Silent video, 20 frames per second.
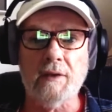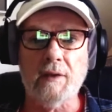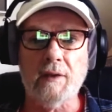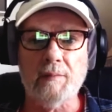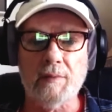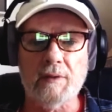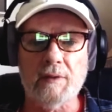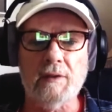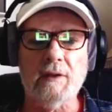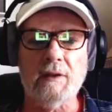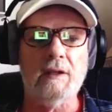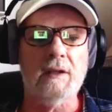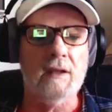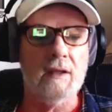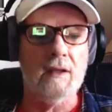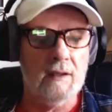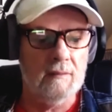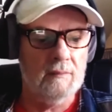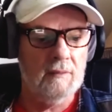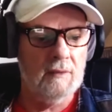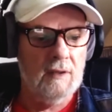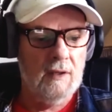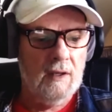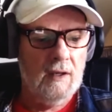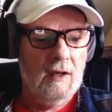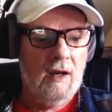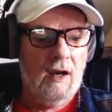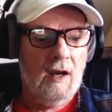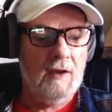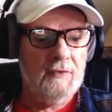Typically, uh,
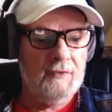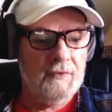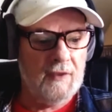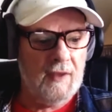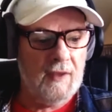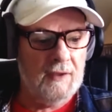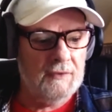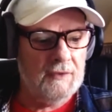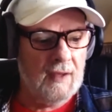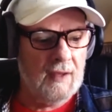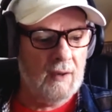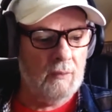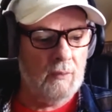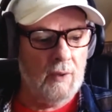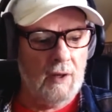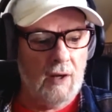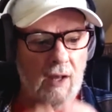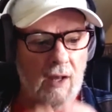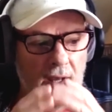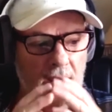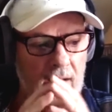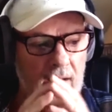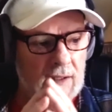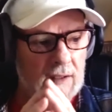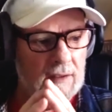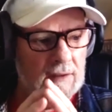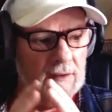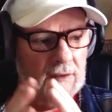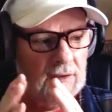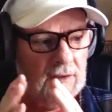I think that when
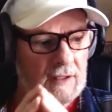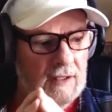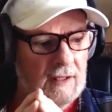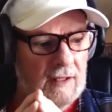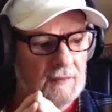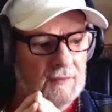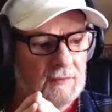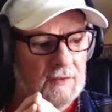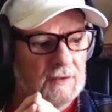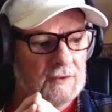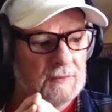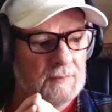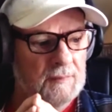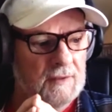I leave this